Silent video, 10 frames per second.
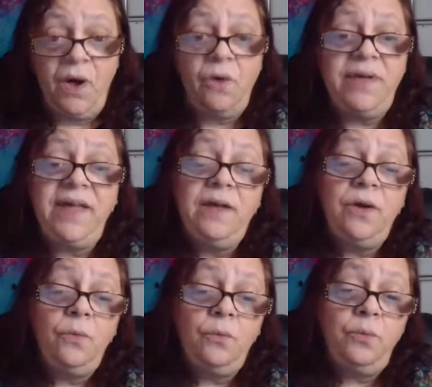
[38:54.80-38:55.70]
Okay,
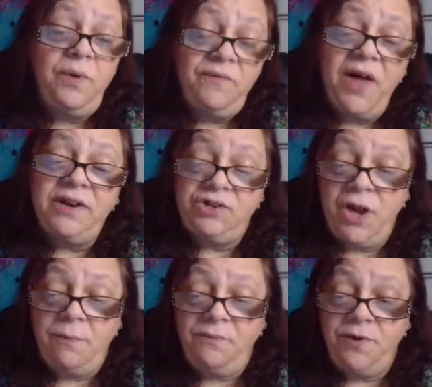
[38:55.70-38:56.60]
we've got a
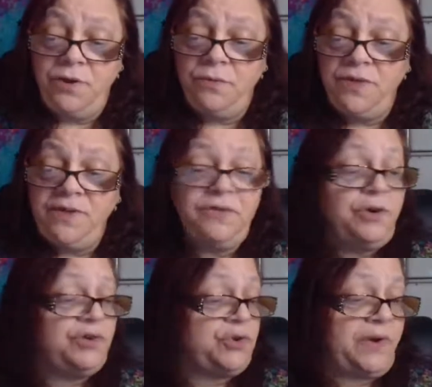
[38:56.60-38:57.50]
job for you. These are
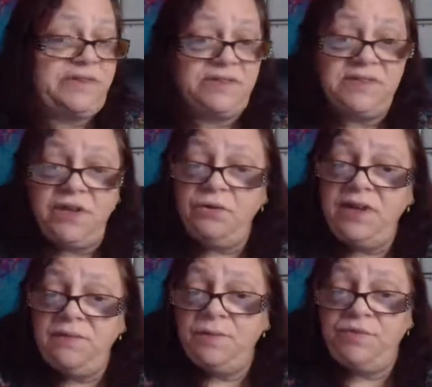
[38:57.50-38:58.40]
your choices, and they
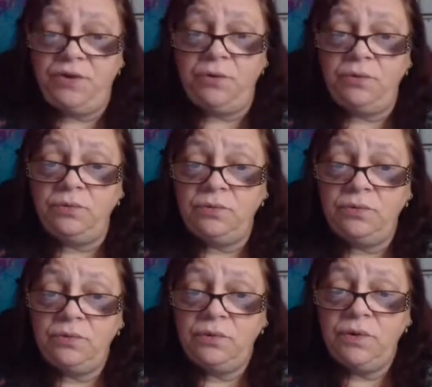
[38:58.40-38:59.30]
only give them two.
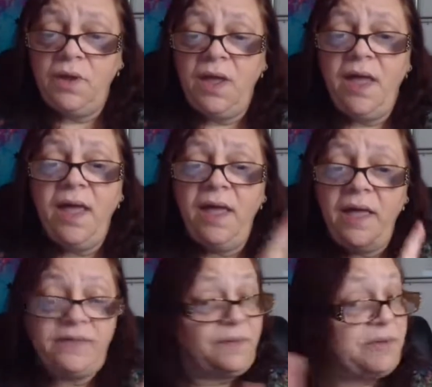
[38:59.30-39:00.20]

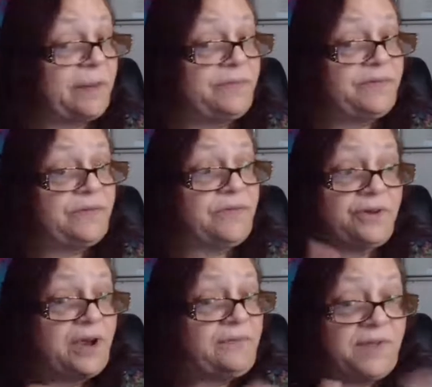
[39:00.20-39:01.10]
And sometimes
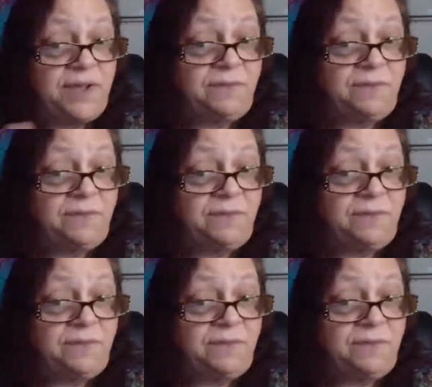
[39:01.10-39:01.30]
they're not even